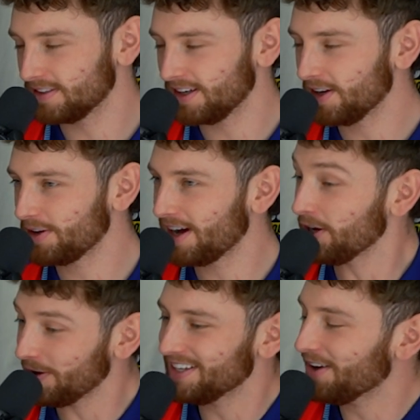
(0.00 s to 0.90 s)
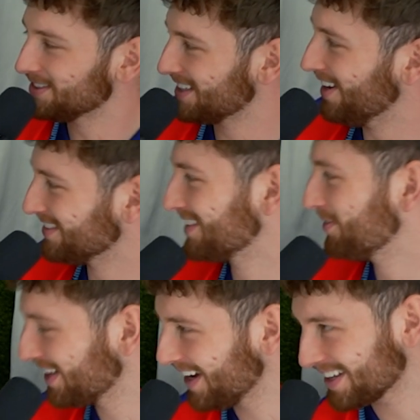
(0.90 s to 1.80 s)
I know he knows the answer,
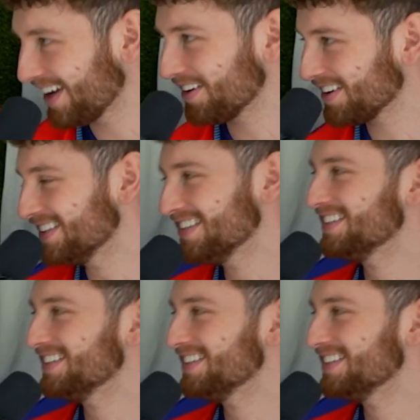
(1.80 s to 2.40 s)
but carry on.